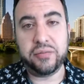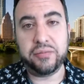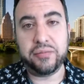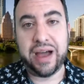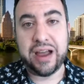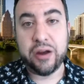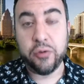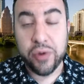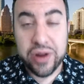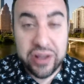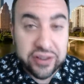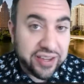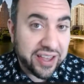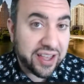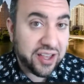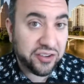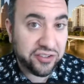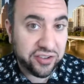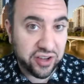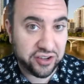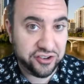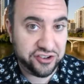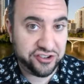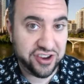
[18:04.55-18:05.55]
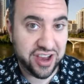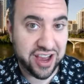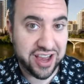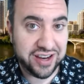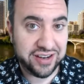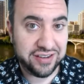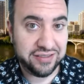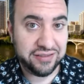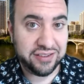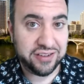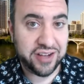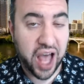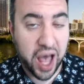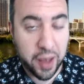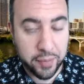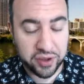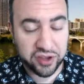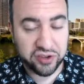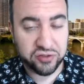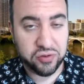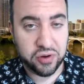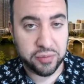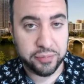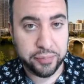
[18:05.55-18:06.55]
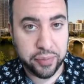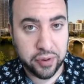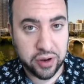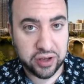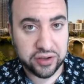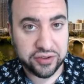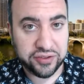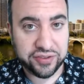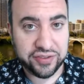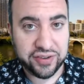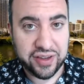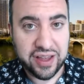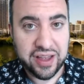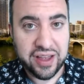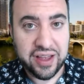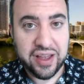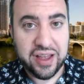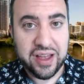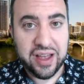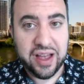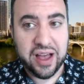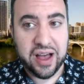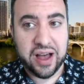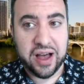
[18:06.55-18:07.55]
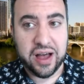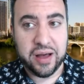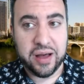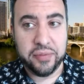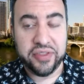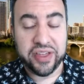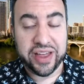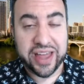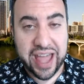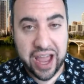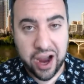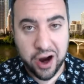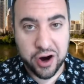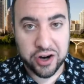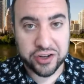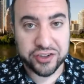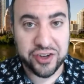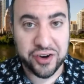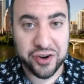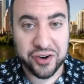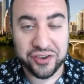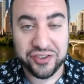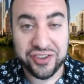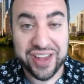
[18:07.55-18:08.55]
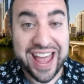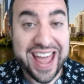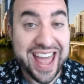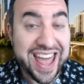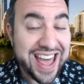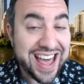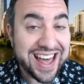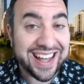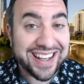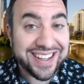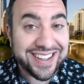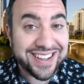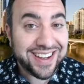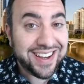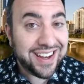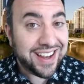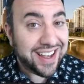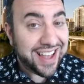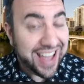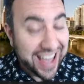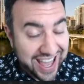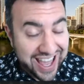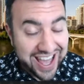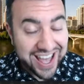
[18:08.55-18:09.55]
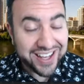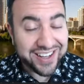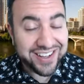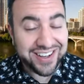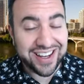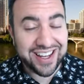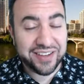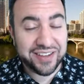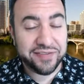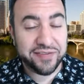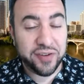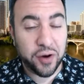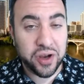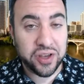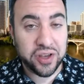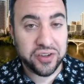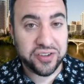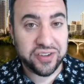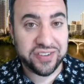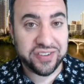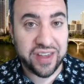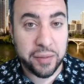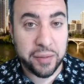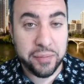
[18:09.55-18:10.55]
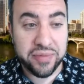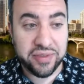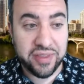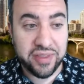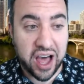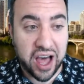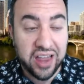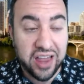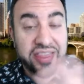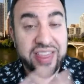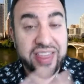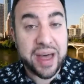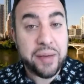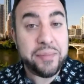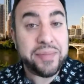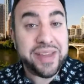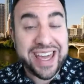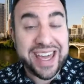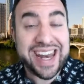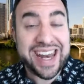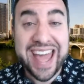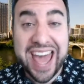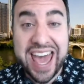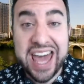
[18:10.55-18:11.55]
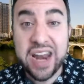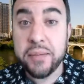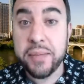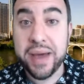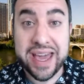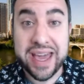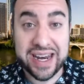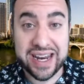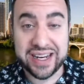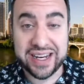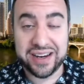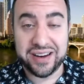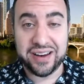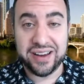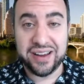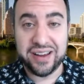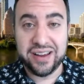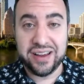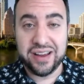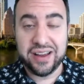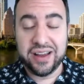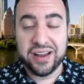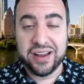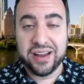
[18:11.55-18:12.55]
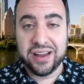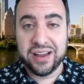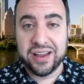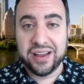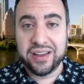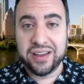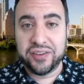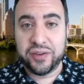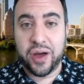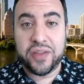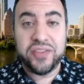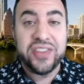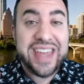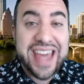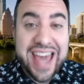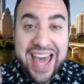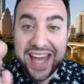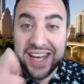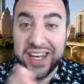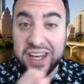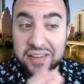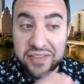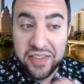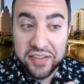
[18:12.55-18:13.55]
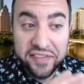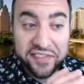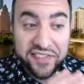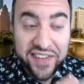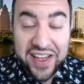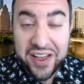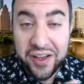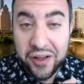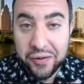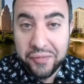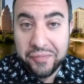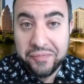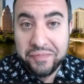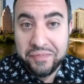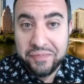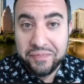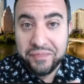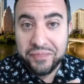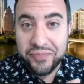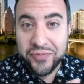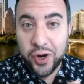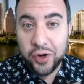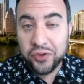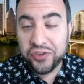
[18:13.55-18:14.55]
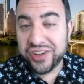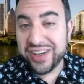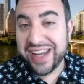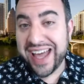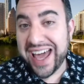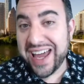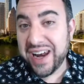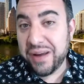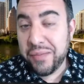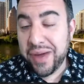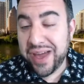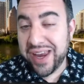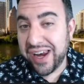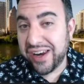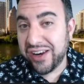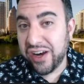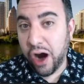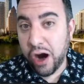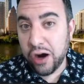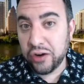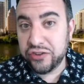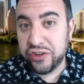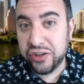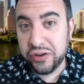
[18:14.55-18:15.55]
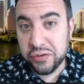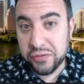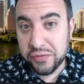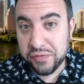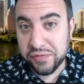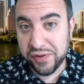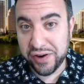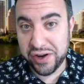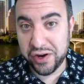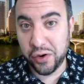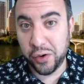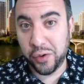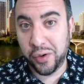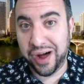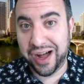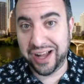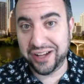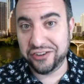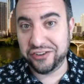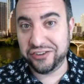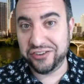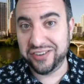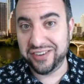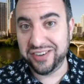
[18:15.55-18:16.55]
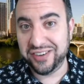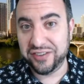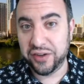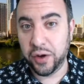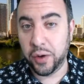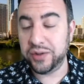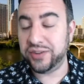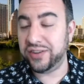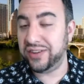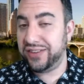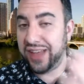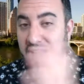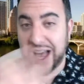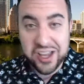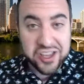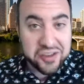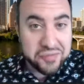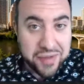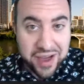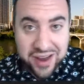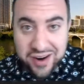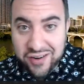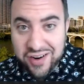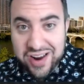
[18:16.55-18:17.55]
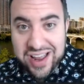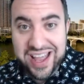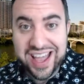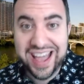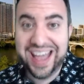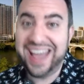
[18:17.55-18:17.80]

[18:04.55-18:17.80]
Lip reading: my Retail Sunshine comic strip books, the characters, and it focuses on them getting animated. So at the end of the film, there's an animated cartoon for you to watch. So it's a documentary